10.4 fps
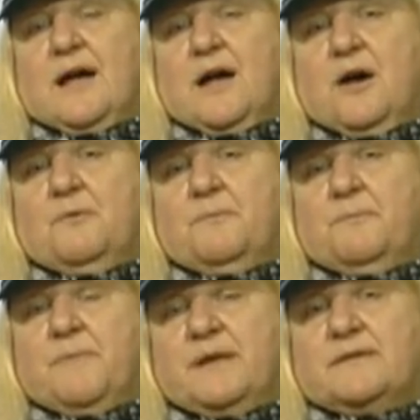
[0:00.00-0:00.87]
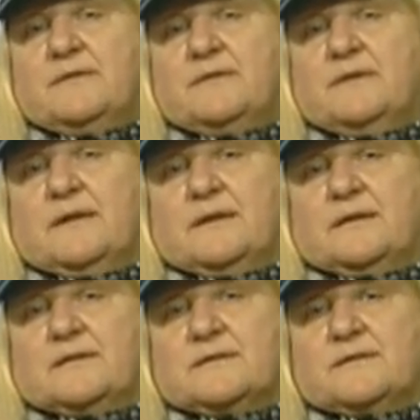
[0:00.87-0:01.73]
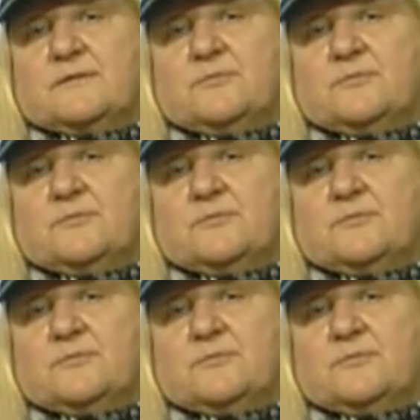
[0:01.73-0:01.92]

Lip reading: how many things